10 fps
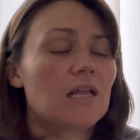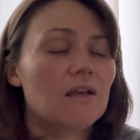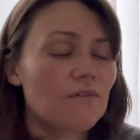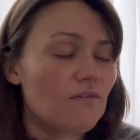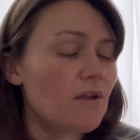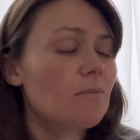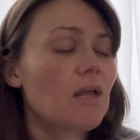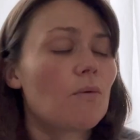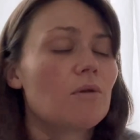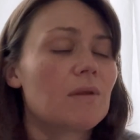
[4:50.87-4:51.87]
love our
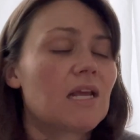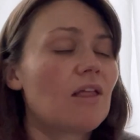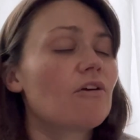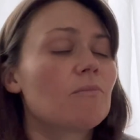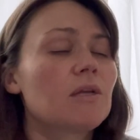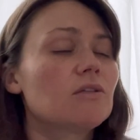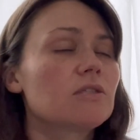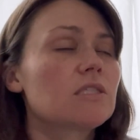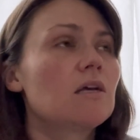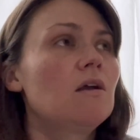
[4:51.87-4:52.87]
family, I want to be together at
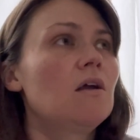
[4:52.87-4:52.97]
meals.